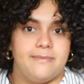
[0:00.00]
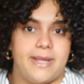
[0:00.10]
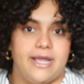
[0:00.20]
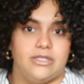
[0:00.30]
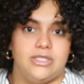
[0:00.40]
was
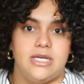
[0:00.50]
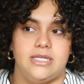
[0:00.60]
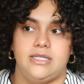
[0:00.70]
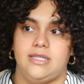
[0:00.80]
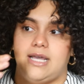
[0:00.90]
getting my hair
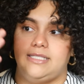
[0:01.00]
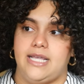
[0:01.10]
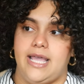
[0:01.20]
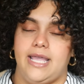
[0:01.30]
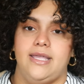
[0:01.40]
done that
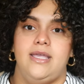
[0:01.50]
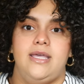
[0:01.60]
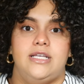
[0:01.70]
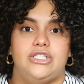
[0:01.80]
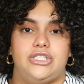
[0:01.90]
day,
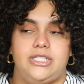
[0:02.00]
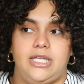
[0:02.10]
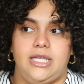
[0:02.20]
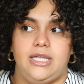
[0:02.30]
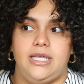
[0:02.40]

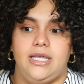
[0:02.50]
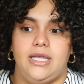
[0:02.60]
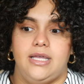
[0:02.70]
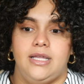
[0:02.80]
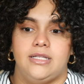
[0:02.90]

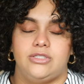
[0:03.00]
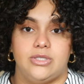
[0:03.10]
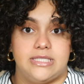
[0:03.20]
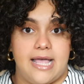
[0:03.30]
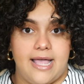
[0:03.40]
she
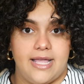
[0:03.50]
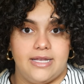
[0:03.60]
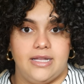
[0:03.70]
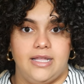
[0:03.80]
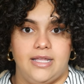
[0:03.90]
towards the
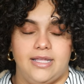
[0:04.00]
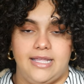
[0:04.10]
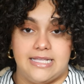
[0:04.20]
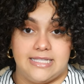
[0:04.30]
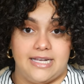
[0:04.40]
end
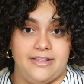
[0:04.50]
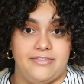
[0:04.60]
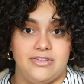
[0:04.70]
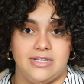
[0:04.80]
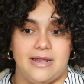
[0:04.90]
gets that
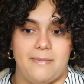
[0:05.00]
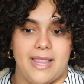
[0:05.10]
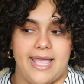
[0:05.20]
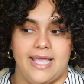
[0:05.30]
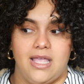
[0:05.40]
diffuser, and I'm
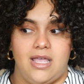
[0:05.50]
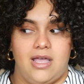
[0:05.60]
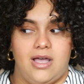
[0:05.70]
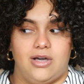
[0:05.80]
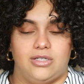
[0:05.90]
like,
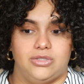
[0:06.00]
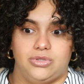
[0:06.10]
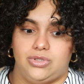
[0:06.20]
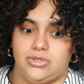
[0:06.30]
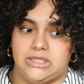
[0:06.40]

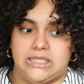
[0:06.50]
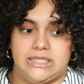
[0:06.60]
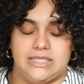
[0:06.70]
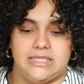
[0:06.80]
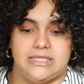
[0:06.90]
oh shoot,
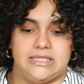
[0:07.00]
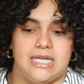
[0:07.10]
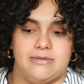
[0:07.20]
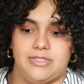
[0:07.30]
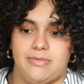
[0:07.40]
like this is the
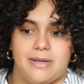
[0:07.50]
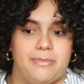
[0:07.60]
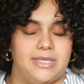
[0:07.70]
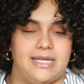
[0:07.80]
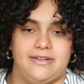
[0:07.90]
time she about to
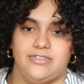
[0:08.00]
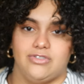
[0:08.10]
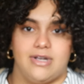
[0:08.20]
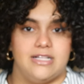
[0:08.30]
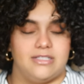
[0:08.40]
put that
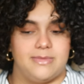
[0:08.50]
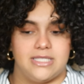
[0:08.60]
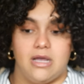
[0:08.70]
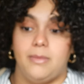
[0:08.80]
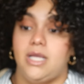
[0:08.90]
diffuser right into my
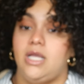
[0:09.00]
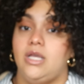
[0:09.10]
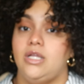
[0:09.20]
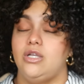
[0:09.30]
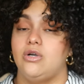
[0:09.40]
scalp.
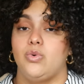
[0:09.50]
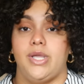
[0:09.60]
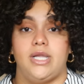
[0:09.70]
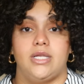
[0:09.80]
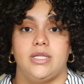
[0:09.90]
No
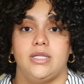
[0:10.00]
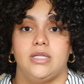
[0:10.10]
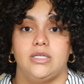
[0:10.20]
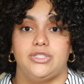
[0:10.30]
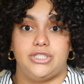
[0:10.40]
queen,
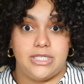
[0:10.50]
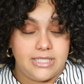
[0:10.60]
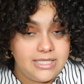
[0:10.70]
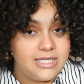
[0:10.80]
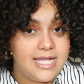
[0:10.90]
she
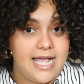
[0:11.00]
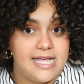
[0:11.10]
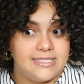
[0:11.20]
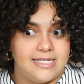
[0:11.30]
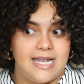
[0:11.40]
did the
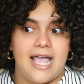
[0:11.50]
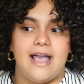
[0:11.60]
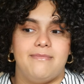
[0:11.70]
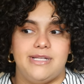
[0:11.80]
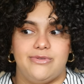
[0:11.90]
cast, and I
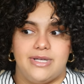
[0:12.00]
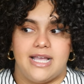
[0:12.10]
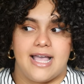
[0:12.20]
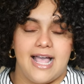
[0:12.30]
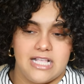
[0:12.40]
have been
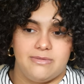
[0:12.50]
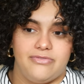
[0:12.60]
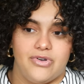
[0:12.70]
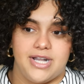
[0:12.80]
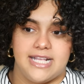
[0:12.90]
doing a cast
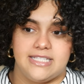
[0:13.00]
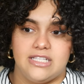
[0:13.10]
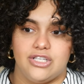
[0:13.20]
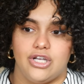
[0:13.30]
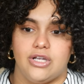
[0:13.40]
before, and I
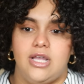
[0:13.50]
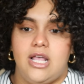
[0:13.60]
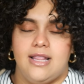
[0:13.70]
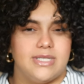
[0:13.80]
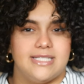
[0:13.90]
said to her, I
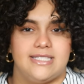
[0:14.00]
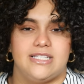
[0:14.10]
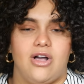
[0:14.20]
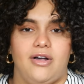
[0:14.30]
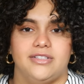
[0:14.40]
was like, what is
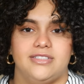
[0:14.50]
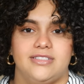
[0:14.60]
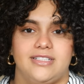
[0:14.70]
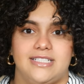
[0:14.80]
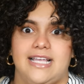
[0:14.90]
this called,
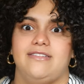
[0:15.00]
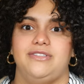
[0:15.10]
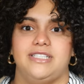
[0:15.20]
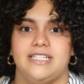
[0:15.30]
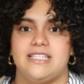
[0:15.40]
because I
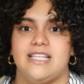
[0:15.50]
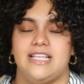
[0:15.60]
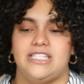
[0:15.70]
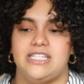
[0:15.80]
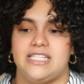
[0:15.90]
do this.
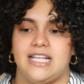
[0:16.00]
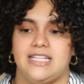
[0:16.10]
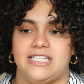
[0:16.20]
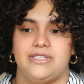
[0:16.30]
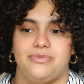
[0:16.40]
And she's
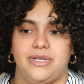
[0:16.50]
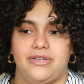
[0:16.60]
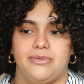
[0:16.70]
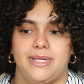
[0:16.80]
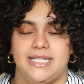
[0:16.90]
like, this is when
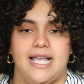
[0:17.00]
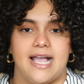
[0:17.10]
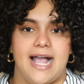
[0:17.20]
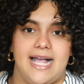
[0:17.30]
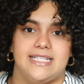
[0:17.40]
you're building
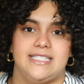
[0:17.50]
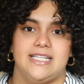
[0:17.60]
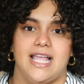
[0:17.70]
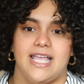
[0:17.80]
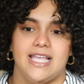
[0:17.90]
a
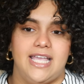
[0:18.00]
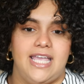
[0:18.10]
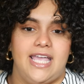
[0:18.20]
cast. Like,